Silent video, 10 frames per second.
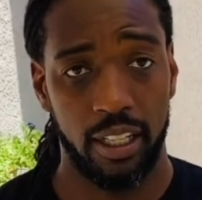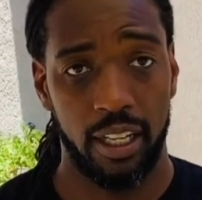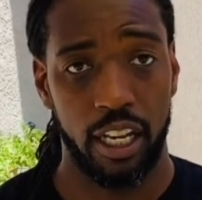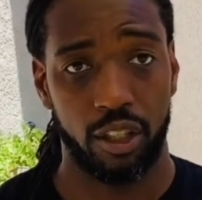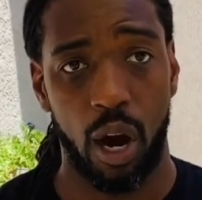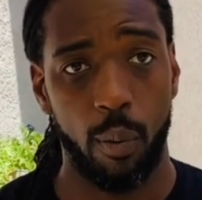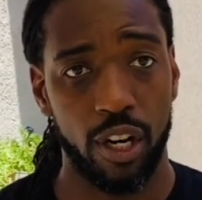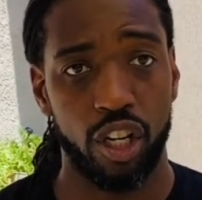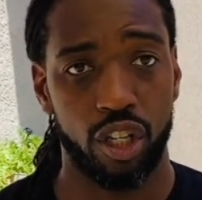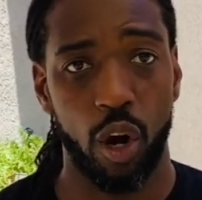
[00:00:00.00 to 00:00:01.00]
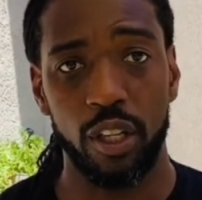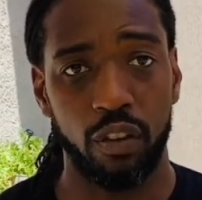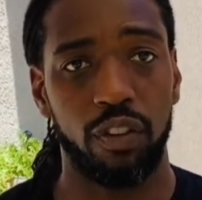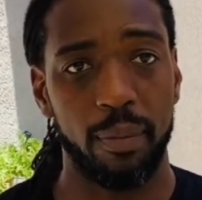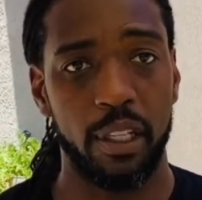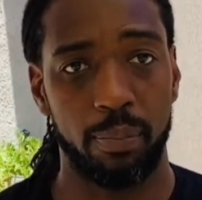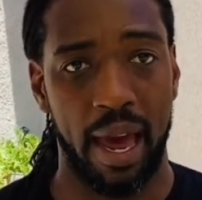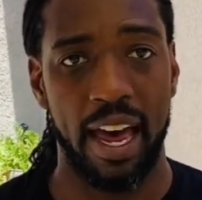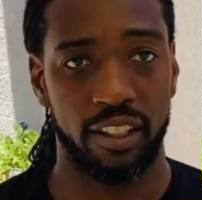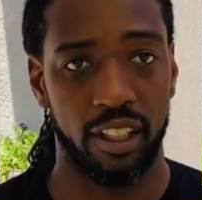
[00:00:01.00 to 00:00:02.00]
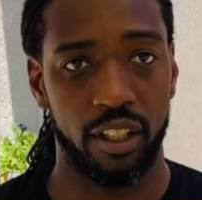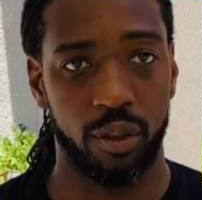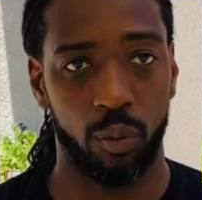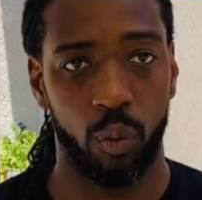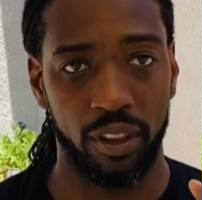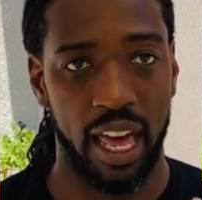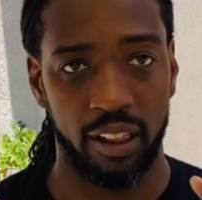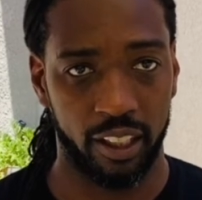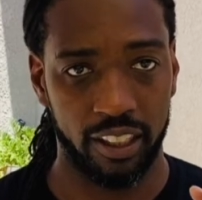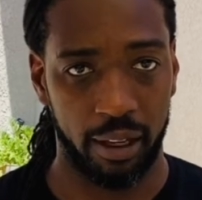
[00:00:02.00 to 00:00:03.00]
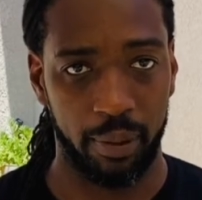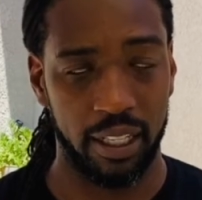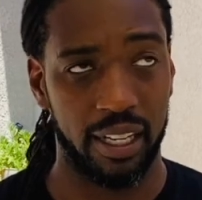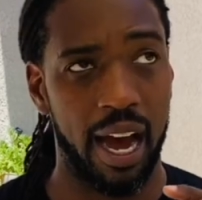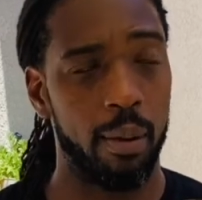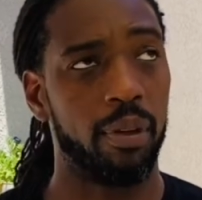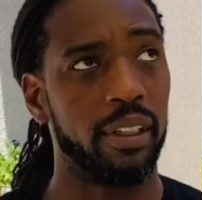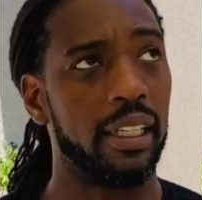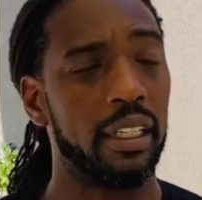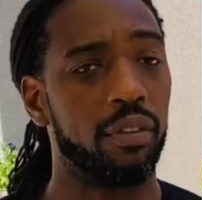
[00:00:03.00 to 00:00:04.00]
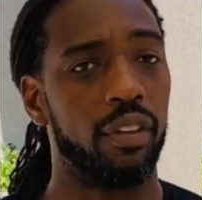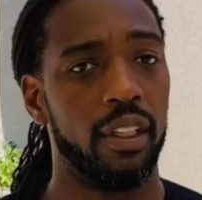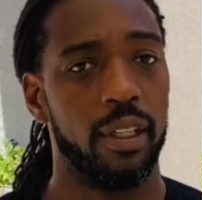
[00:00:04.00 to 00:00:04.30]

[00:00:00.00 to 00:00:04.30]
And so I want to show you from this passage what that looks like because I believe